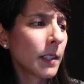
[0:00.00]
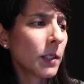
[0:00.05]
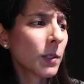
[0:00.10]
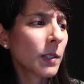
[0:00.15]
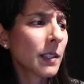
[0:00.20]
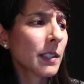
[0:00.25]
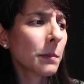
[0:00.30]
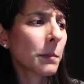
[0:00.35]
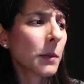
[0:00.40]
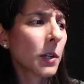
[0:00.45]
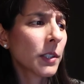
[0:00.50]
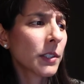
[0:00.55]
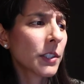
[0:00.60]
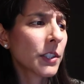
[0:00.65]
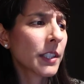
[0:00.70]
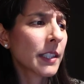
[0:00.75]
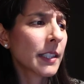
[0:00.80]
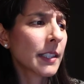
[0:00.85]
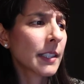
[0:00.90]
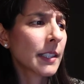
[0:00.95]
Your
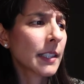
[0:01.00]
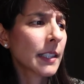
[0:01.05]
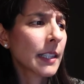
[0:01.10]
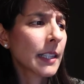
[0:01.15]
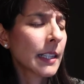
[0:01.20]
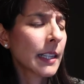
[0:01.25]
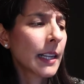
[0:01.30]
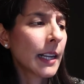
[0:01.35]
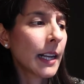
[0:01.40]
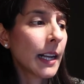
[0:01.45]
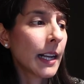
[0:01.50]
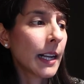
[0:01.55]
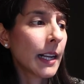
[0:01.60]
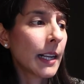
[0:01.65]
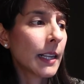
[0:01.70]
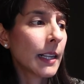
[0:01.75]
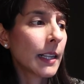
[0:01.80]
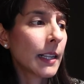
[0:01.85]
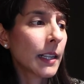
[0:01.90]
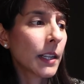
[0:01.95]
subconscious
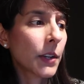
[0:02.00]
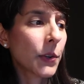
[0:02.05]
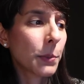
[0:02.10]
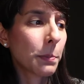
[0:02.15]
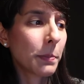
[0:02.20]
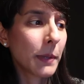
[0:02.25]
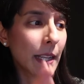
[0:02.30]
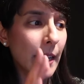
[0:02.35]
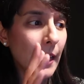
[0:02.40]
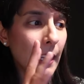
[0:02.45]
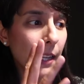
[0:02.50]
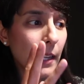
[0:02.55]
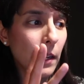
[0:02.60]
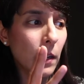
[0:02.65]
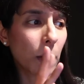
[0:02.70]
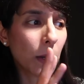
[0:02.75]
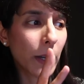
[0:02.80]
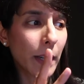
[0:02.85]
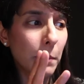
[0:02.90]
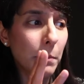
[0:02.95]
uh, could be getting
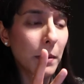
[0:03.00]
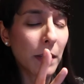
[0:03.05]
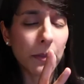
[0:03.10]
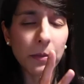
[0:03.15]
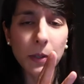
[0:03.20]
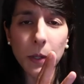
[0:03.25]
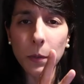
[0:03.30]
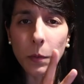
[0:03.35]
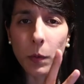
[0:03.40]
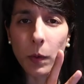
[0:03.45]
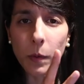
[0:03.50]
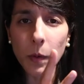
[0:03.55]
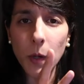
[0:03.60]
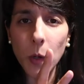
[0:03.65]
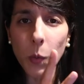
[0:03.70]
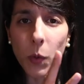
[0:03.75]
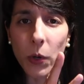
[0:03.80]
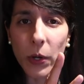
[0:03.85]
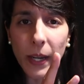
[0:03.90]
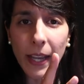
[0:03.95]
quite a bit of a,
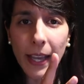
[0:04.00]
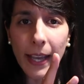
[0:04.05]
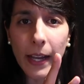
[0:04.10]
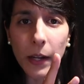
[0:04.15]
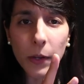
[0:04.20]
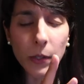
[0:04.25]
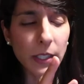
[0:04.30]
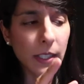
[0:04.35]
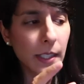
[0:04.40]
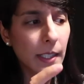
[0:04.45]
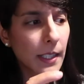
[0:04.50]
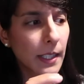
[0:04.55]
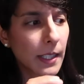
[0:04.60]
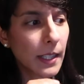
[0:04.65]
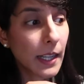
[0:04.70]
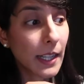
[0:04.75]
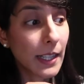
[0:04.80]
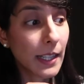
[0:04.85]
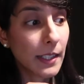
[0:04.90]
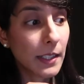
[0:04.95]
a workout.
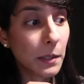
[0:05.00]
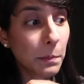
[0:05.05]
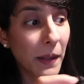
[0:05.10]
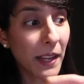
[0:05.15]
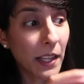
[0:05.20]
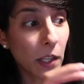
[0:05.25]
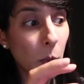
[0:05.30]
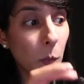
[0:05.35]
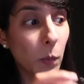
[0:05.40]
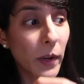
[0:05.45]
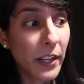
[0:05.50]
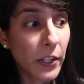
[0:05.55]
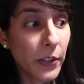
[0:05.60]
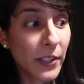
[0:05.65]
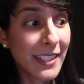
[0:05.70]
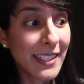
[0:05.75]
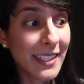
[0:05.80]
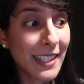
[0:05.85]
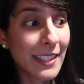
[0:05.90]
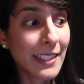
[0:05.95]
And, and depending on where your
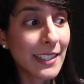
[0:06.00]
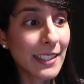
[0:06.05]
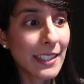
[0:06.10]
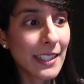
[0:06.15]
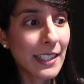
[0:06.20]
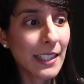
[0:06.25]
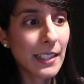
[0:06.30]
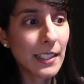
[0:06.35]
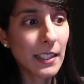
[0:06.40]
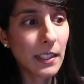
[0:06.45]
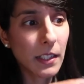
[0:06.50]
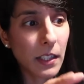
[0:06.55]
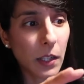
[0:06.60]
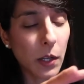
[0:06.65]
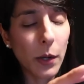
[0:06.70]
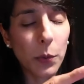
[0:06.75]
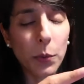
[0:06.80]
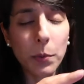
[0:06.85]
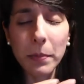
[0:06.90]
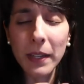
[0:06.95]
ascendant is, you
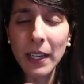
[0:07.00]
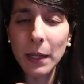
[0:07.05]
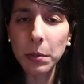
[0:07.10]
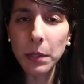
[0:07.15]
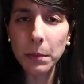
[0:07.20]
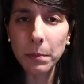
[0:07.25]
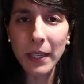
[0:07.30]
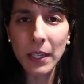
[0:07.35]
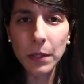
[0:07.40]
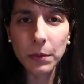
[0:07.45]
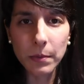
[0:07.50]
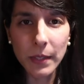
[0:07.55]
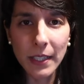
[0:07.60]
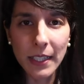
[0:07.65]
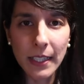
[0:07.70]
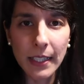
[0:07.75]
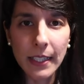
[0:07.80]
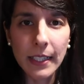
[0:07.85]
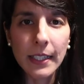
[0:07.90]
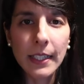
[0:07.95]
know, I would be able to better
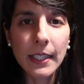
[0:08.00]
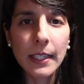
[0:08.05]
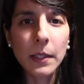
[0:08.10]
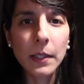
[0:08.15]
read